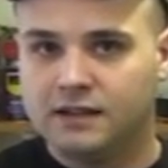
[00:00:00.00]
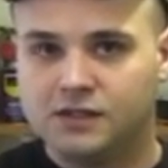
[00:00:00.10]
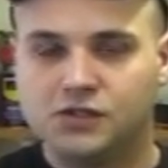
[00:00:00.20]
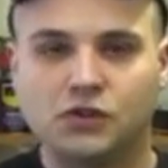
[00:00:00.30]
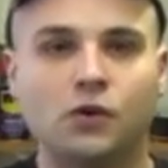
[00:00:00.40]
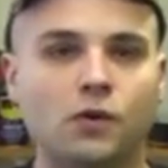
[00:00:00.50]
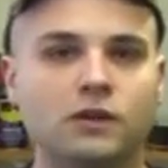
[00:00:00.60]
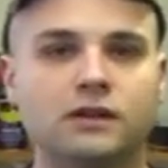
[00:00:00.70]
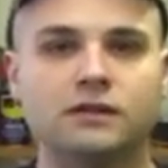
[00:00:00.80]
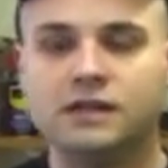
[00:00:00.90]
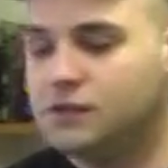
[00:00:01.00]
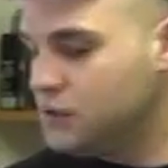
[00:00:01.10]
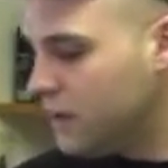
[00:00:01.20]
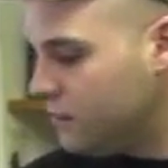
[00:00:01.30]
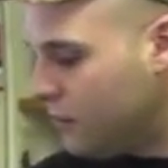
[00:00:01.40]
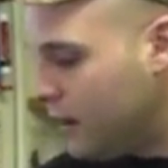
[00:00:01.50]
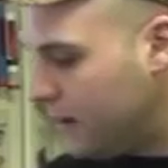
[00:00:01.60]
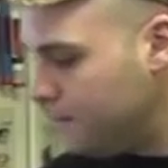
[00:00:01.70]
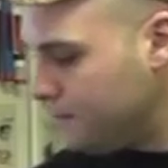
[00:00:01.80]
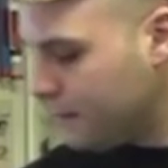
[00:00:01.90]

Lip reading: This is a cool little neat trick for you.